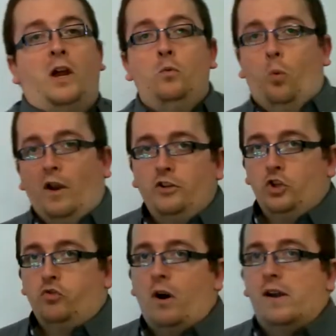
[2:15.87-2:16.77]
done one
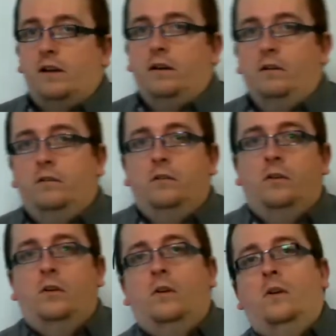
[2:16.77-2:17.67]
trial,
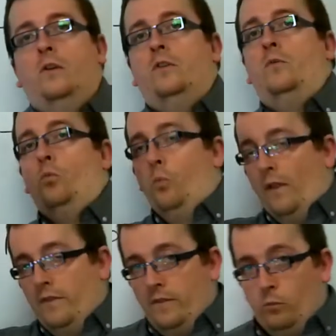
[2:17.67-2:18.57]

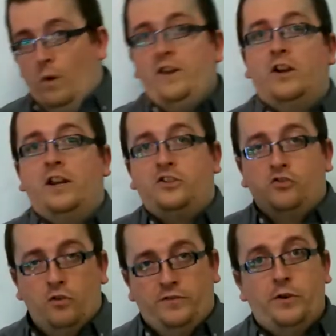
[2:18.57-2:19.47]
when you're going
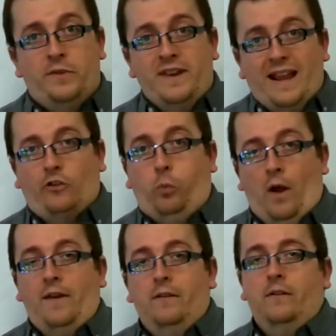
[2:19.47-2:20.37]
to do the next
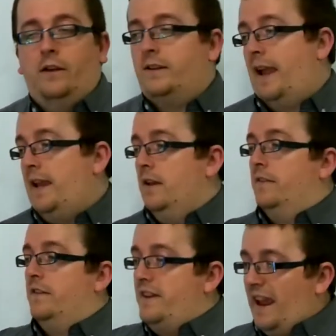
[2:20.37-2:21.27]
one, okay,
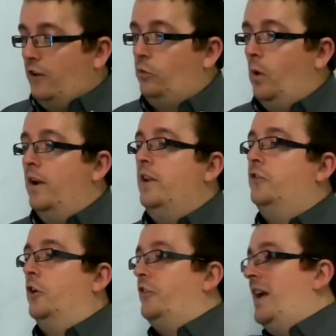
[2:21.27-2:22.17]
the next one has
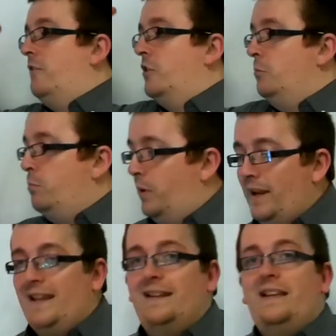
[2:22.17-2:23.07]
got to have
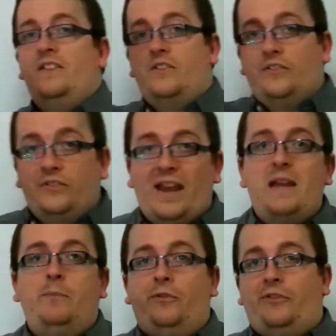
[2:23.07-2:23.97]
completely the
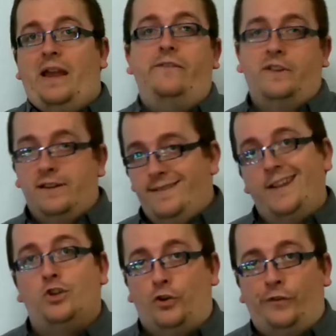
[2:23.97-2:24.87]
same set of
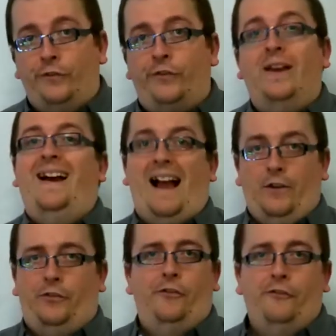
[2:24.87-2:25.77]
conditions
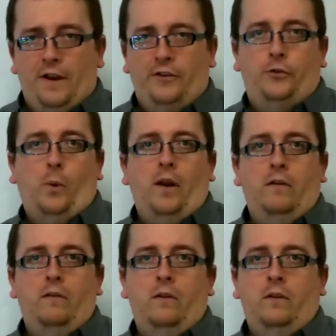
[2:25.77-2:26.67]
as the first one,
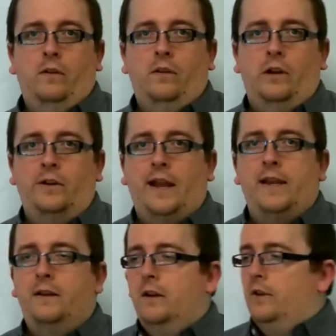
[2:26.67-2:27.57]

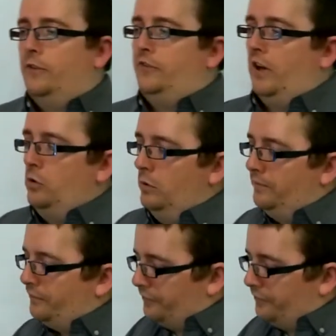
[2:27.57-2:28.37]
okay? So